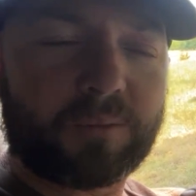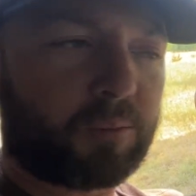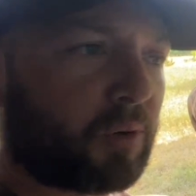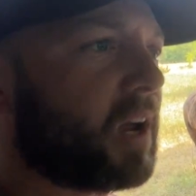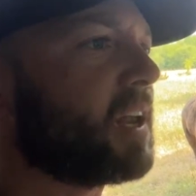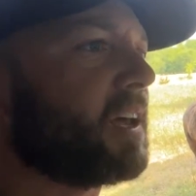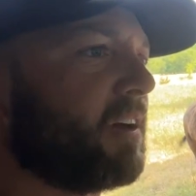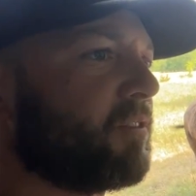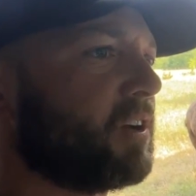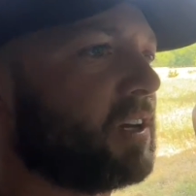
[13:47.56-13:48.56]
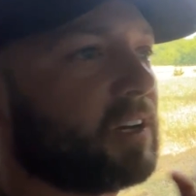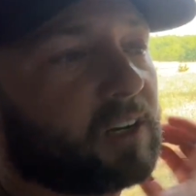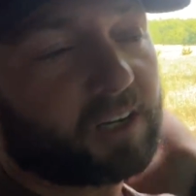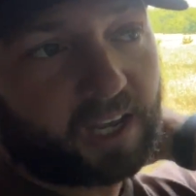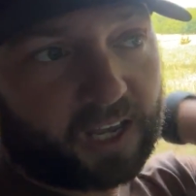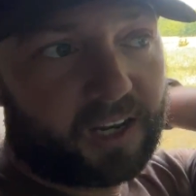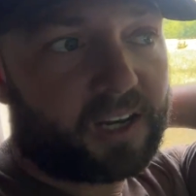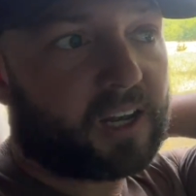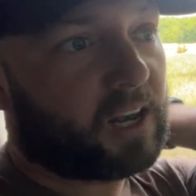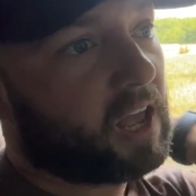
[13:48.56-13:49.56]
bred every year
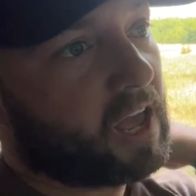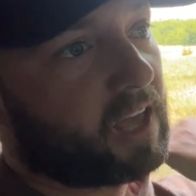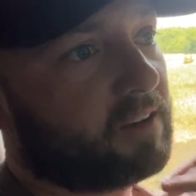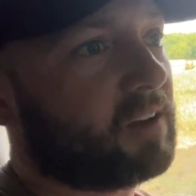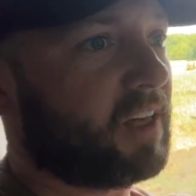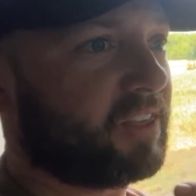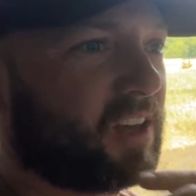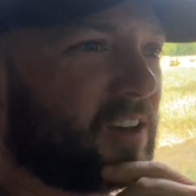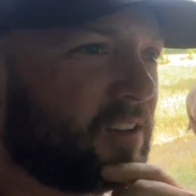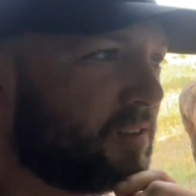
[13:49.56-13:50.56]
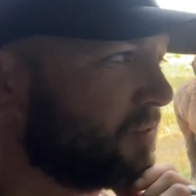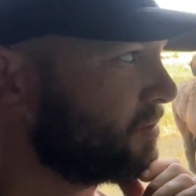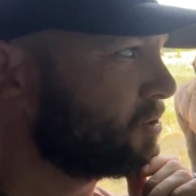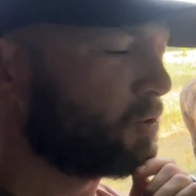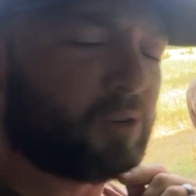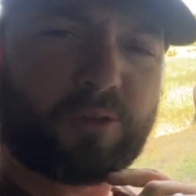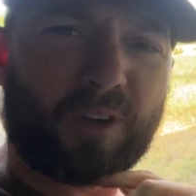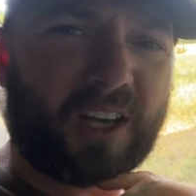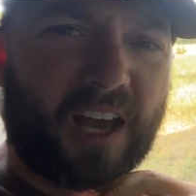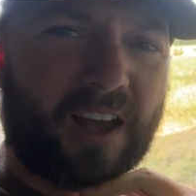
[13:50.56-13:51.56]
and had, I think, two or three
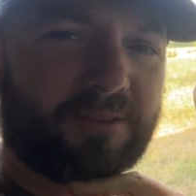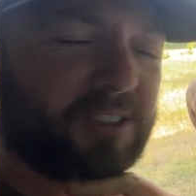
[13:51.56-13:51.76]
calves